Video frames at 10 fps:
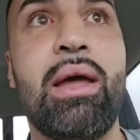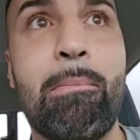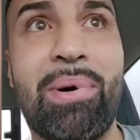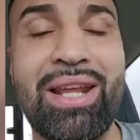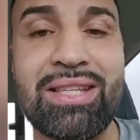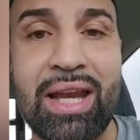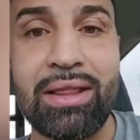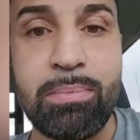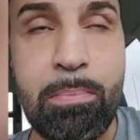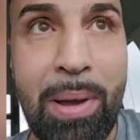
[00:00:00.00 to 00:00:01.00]
but it's on a
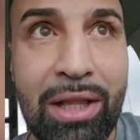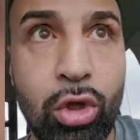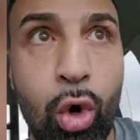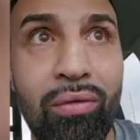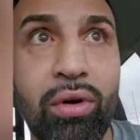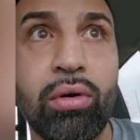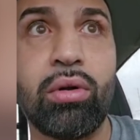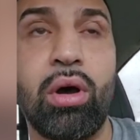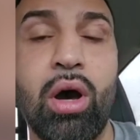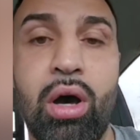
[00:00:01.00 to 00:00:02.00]
bent over
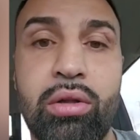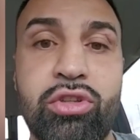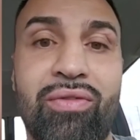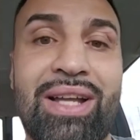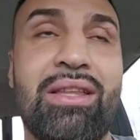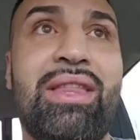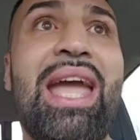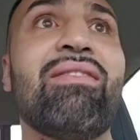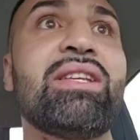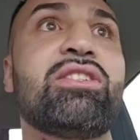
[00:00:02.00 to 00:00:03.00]
Gervonta
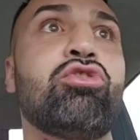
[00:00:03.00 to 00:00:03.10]
Davis.